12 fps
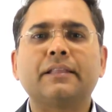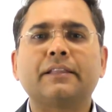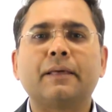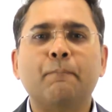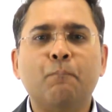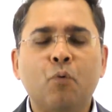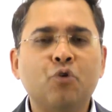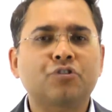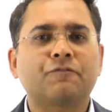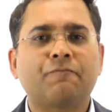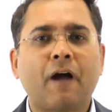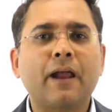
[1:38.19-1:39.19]
that they
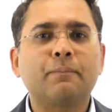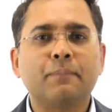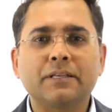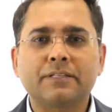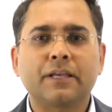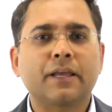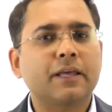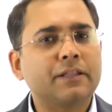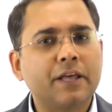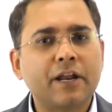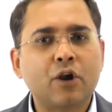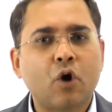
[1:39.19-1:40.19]
most find missing
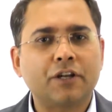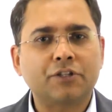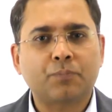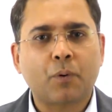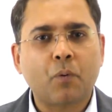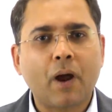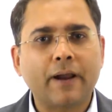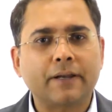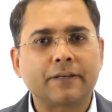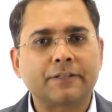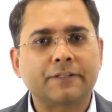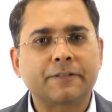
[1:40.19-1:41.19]
in their knowledge
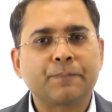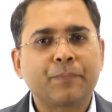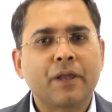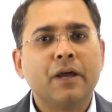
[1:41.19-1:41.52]
providers.